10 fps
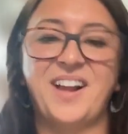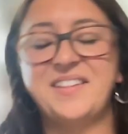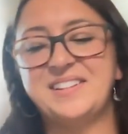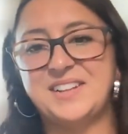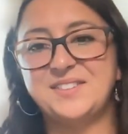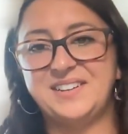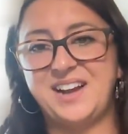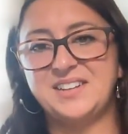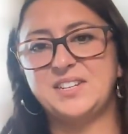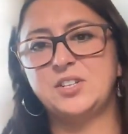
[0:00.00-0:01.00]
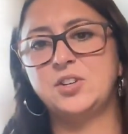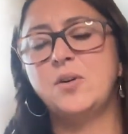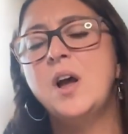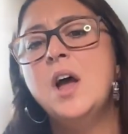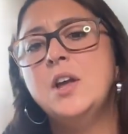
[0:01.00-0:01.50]
I think that's fantastic.
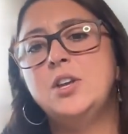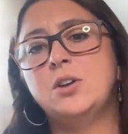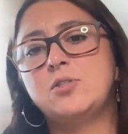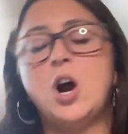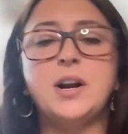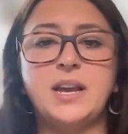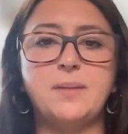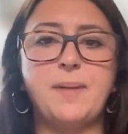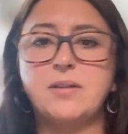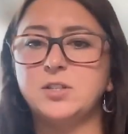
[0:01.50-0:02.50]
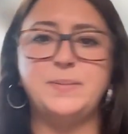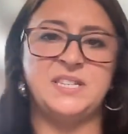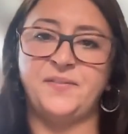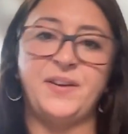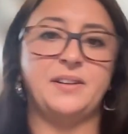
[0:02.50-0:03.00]
So, talking about
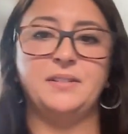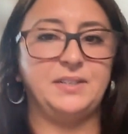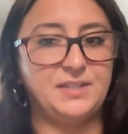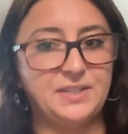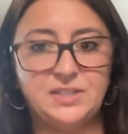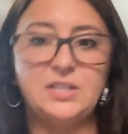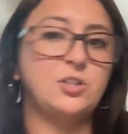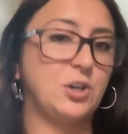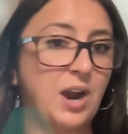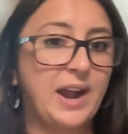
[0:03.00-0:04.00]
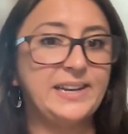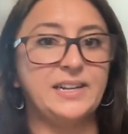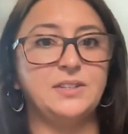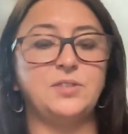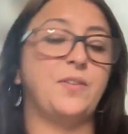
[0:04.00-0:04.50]
specific assistance or
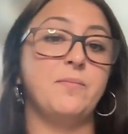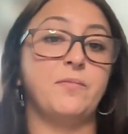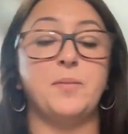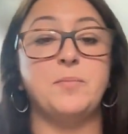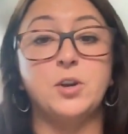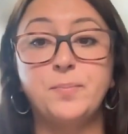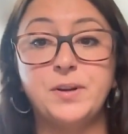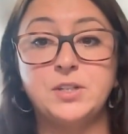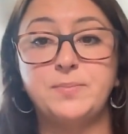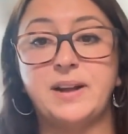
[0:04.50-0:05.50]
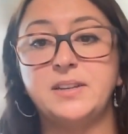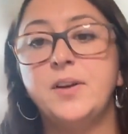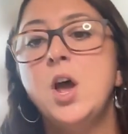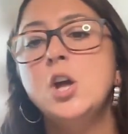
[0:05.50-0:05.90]
guidance from your perspective,